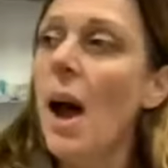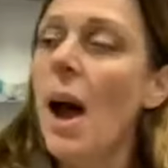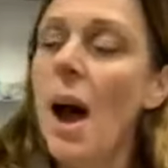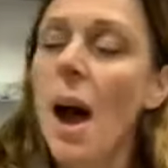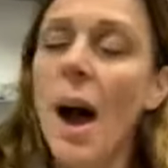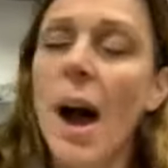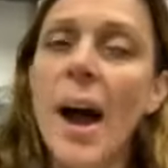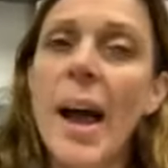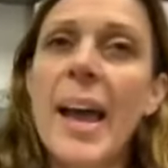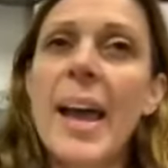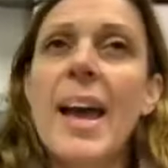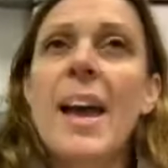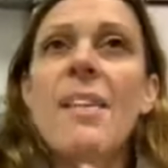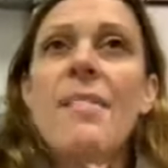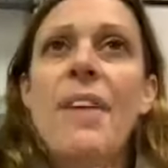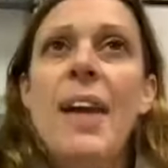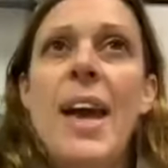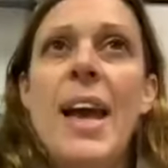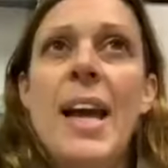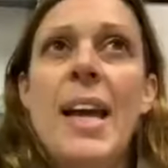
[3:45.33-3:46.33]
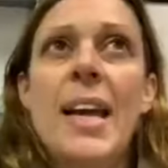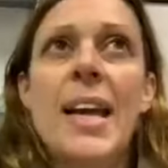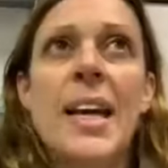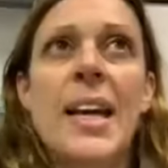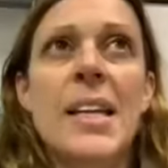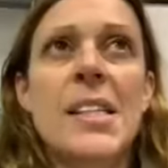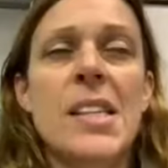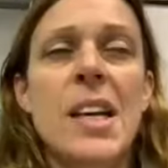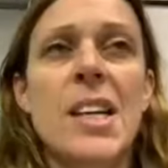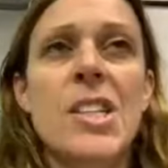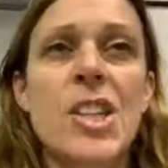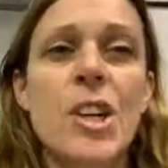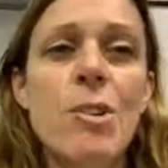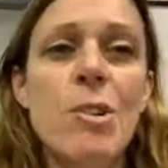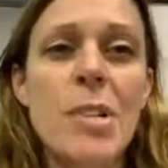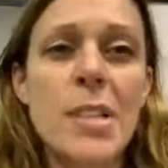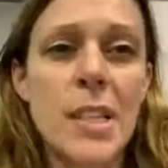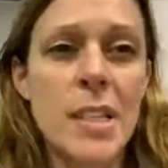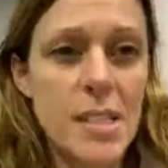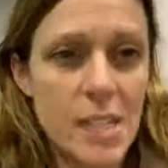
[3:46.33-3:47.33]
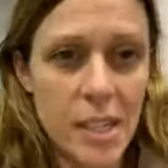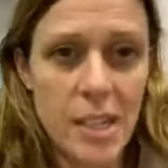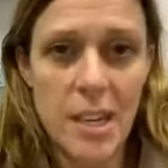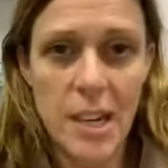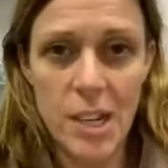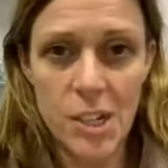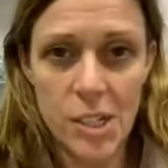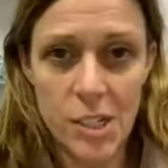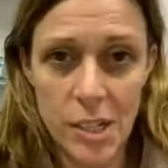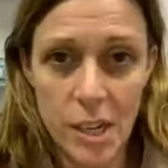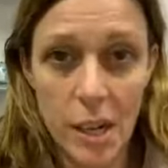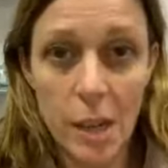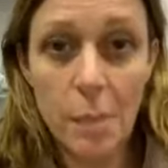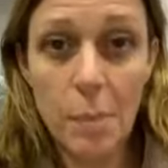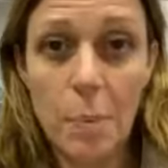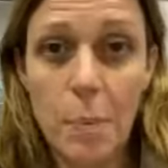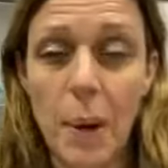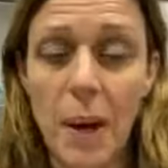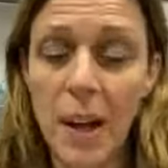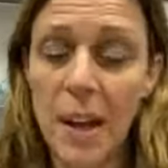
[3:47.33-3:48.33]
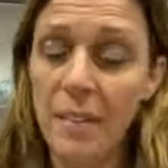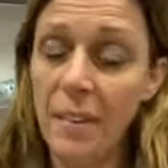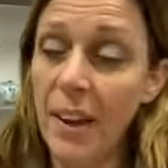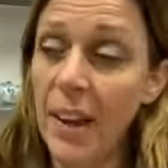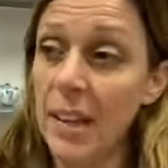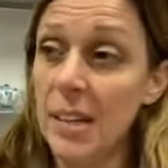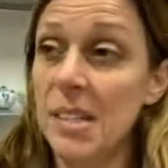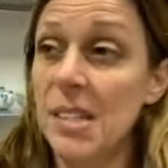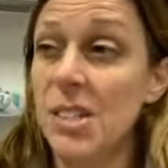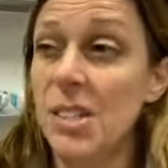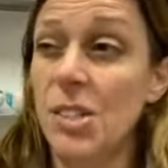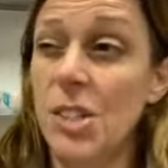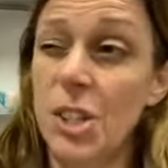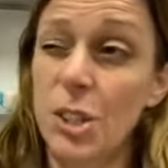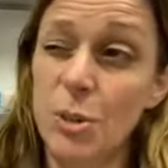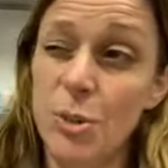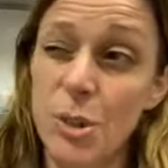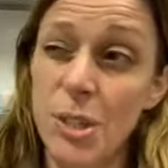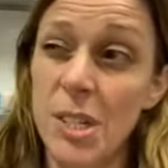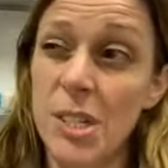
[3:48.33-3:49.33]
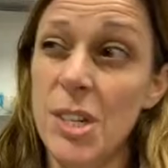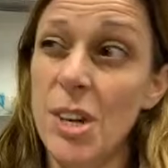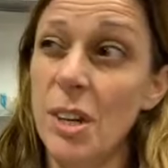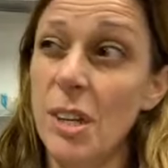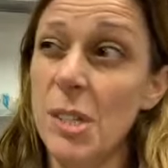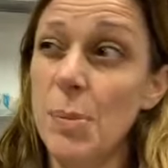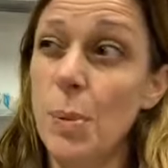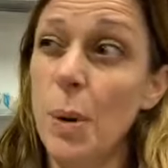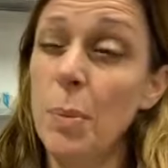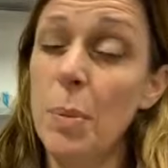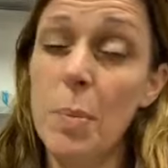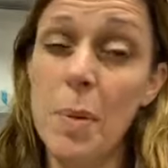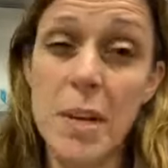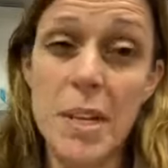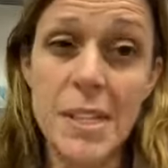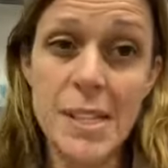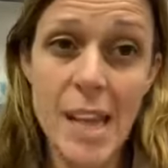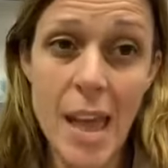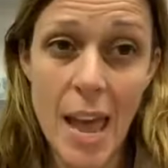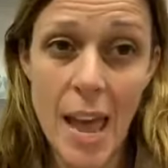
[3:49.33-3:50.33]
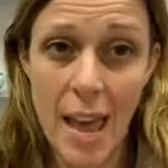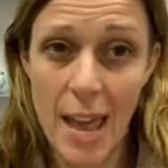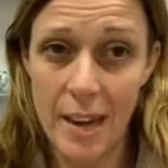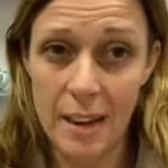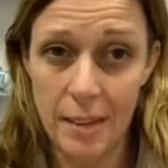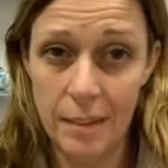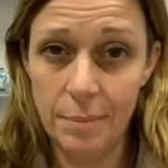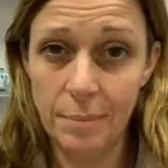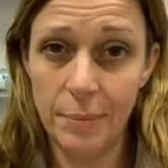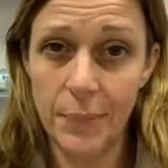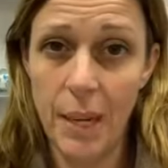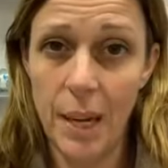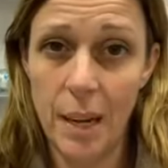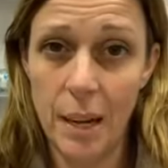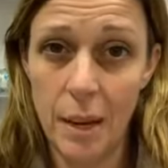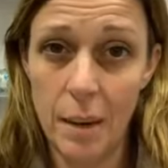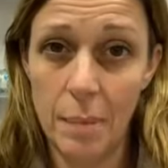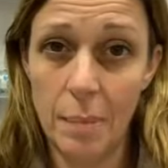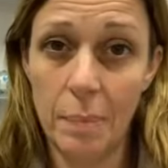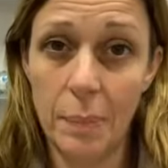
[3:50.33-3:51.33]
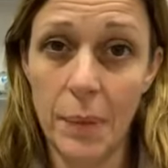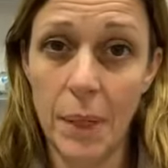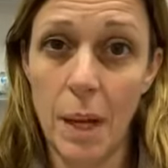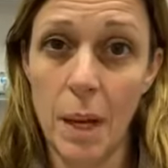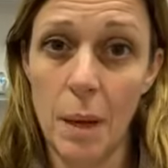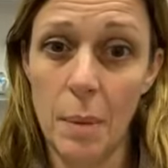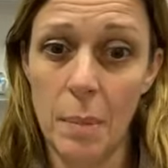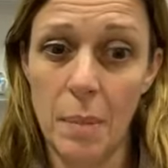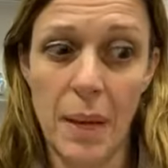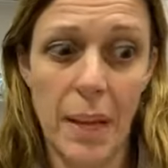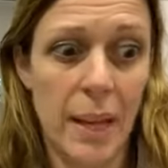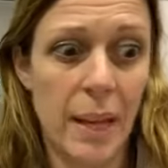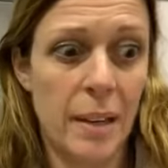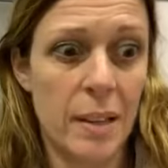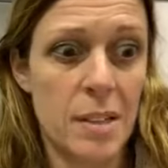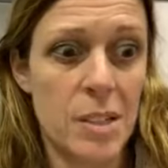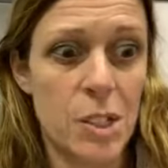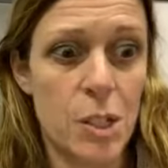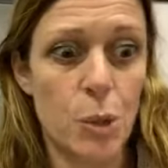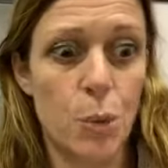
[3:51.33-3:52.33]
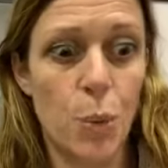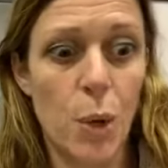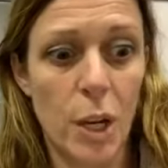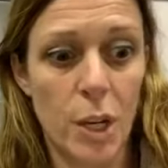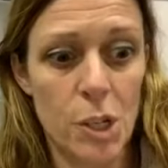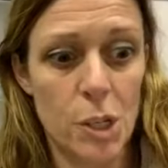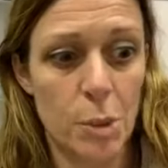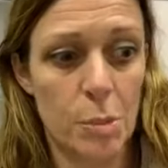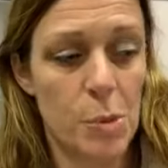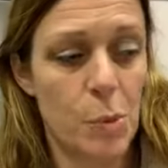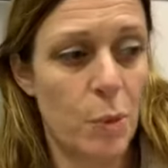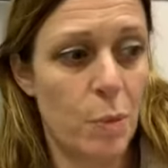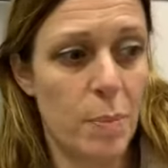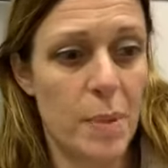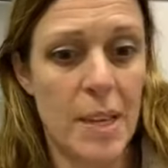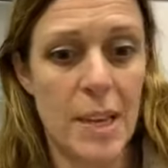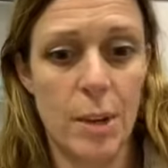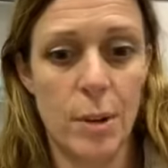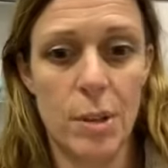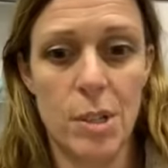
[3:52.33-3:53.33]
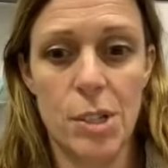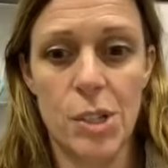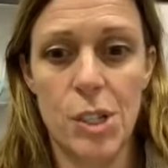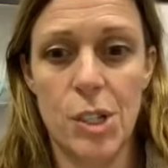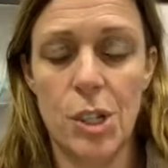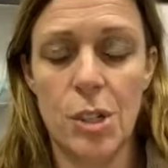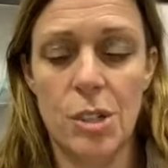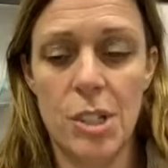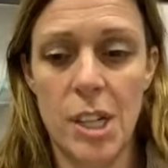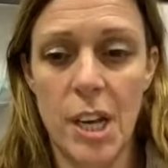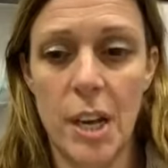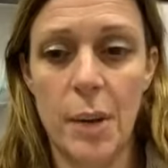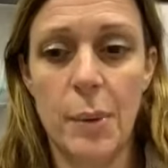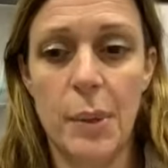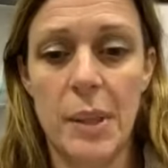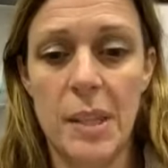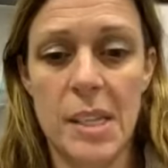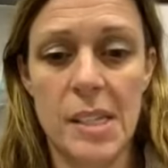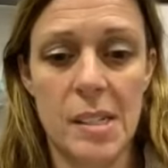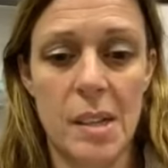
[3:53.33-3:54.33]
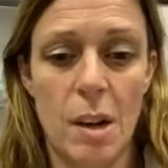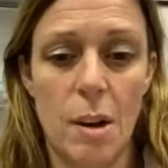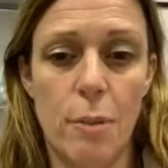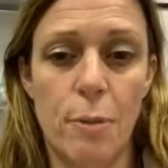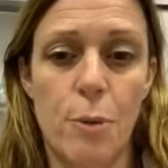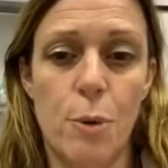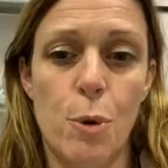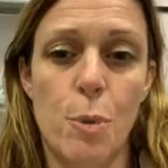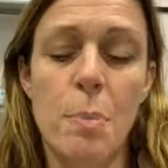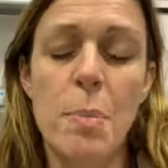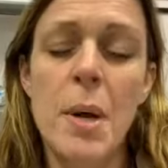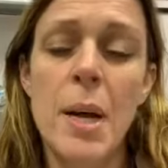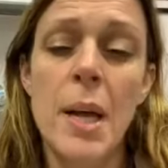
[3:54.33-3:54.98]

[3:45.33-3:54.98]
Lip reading: I generally say teenagers and up, but I've had children as young as probably 10 come and do workshops with me here in the studio in this art form,